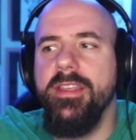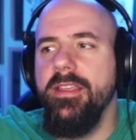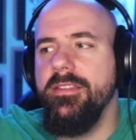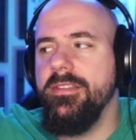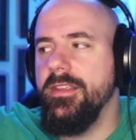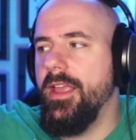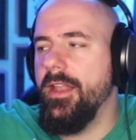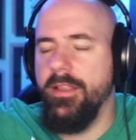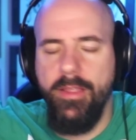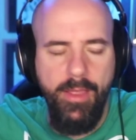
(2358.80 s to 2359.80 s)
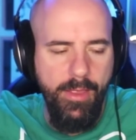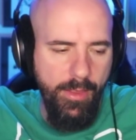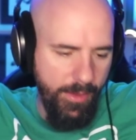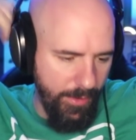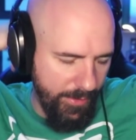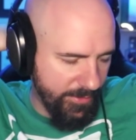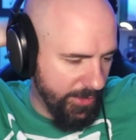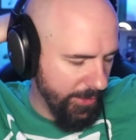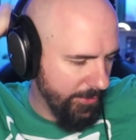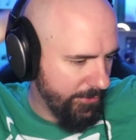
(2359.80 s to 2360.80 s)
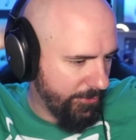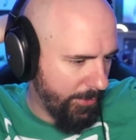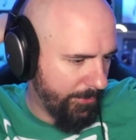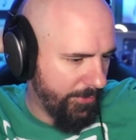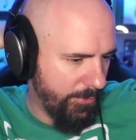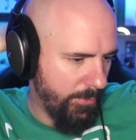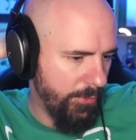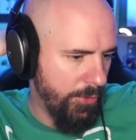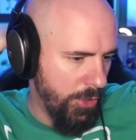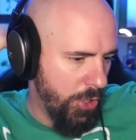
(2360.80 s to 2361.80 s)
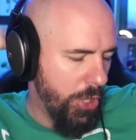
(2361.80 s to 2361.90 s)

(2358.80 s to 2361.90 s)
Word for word: easy and as clear a description in the world.